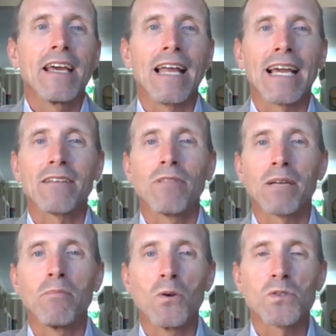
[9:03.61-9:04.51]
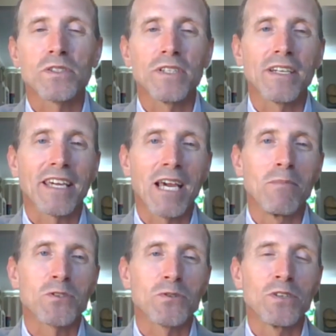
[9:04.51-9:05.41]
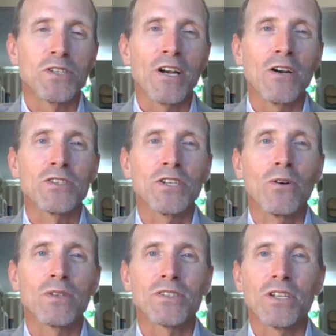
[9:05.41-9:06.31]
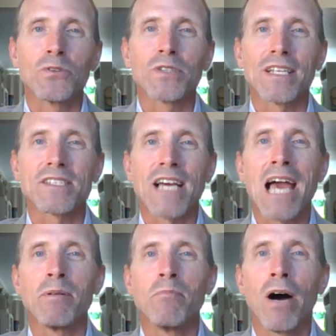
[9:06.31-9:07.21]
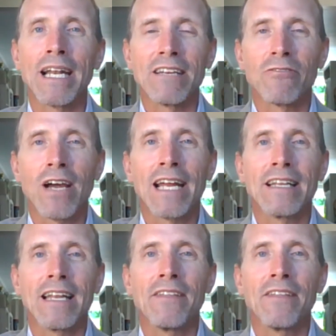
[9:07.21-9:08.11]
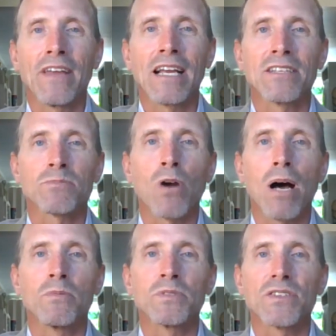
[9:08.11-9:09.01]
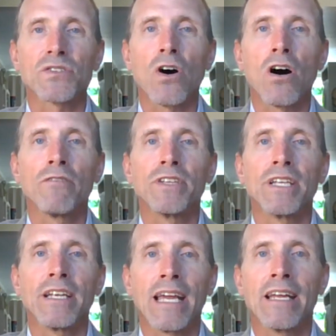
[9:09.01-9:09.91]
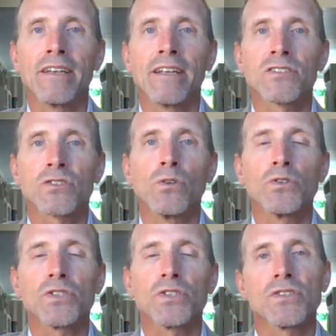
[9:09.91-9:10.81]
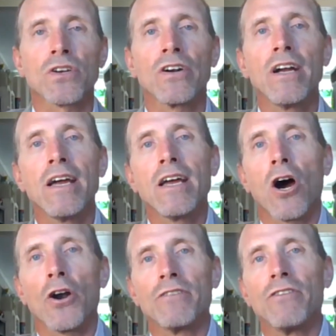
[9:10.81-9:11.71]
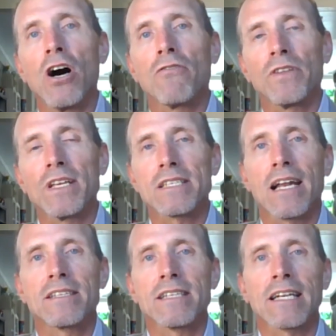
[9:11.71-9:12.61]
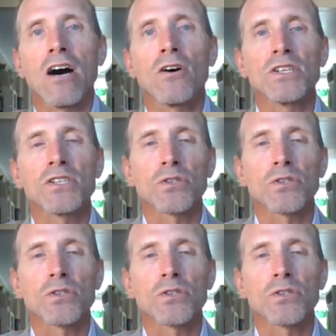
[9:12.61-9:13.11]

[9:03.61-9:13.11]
like like most uh, chemists or engineers, you know, it's usually it's time and money, right? And, and things problems get solved and and uh, solutions are are developed for these kind of technologies.